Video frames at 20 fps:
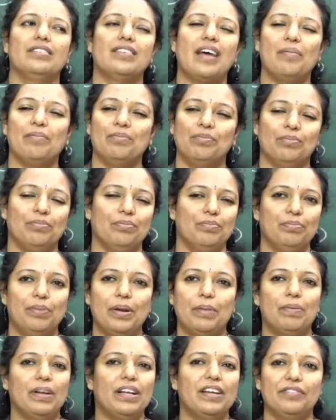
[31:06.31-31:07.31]
Some
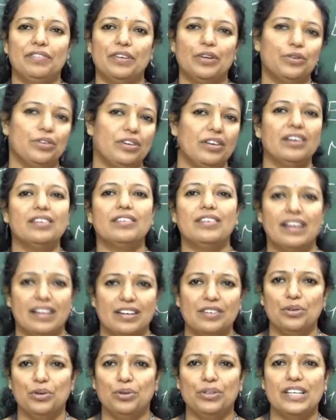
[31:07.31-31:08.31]
people, if you
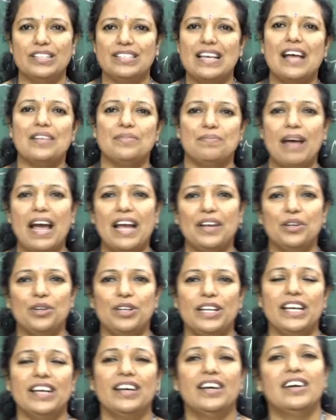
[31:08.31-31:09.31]
do this as
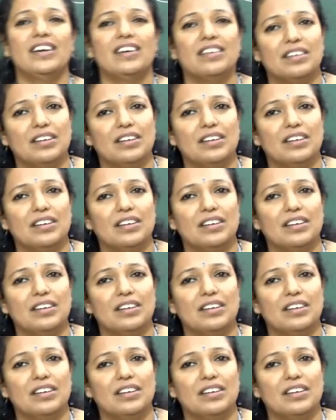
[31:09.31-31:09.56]
manually,